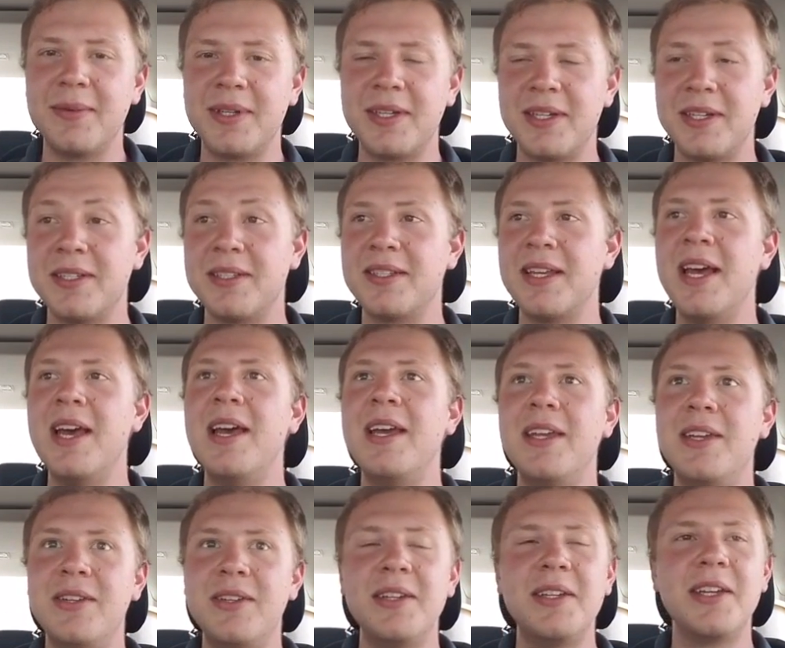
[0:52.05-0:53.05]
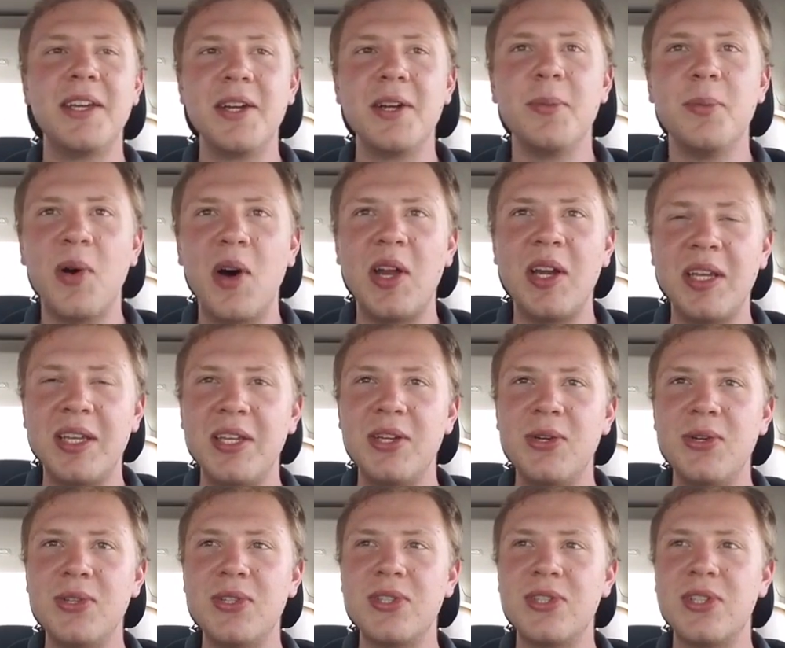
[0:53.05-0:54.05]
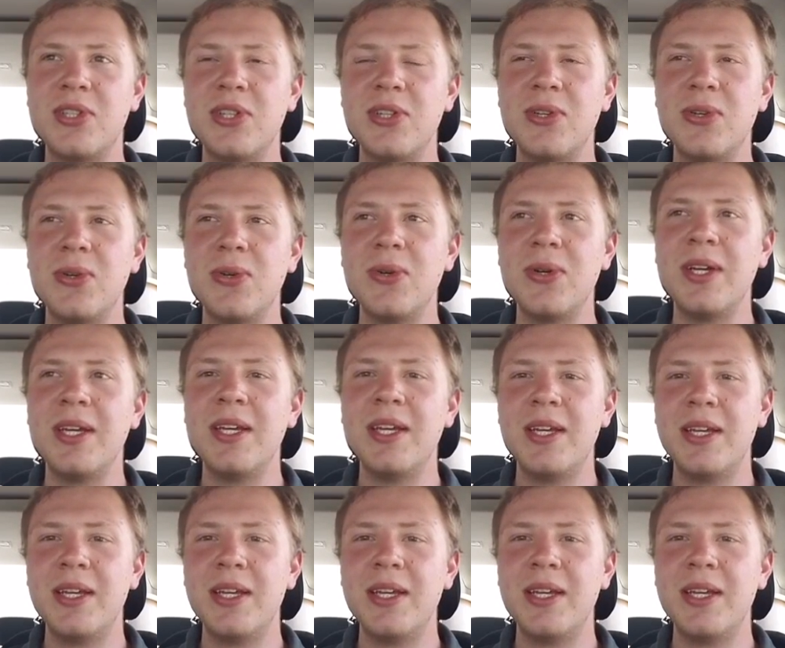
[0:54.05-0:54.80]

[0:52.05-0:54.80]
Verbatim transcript: because you need to get your body used to,